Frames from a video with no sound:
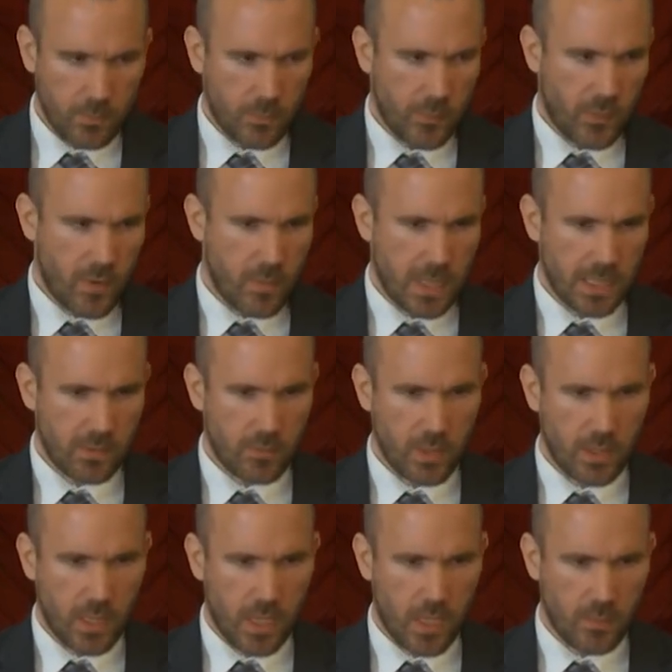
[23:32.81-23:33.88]
Freemasonry
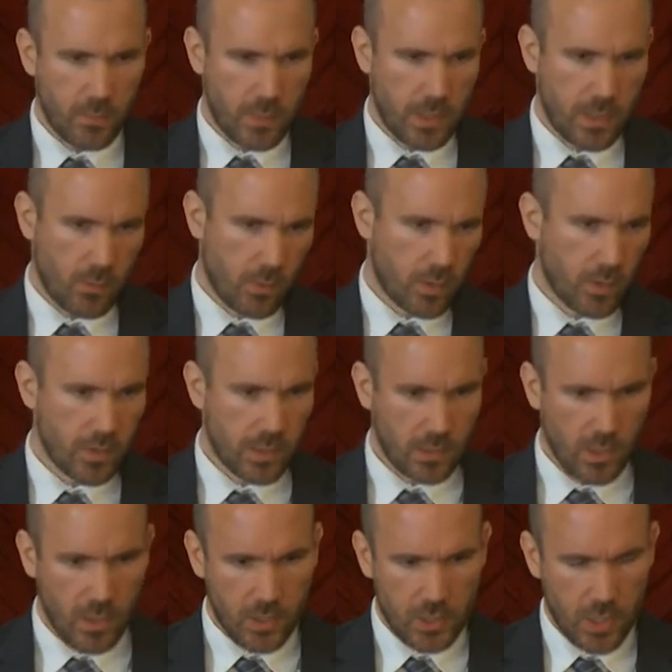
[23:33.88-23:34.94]
can't be, or going to
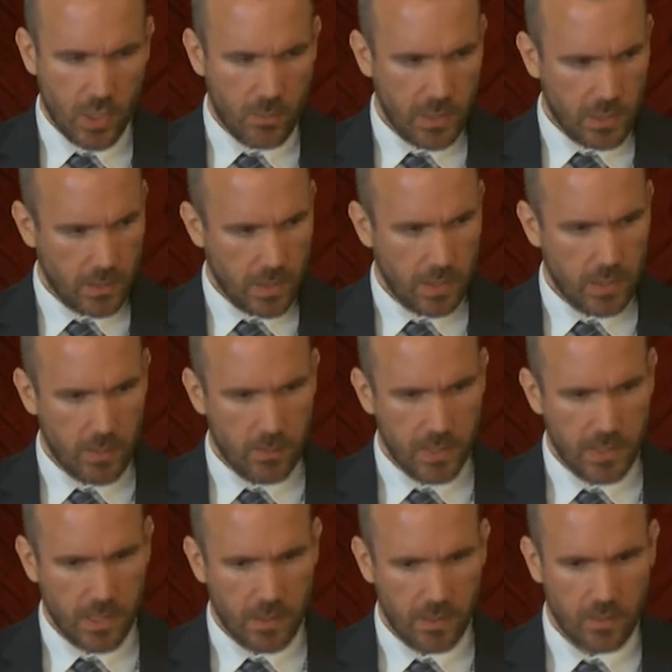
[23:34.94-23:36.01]
lodge can't be
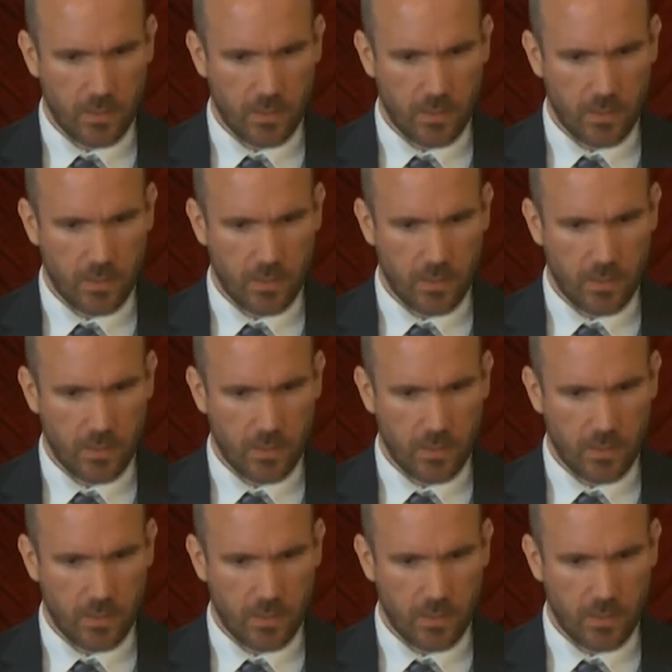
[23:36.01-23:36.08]
90%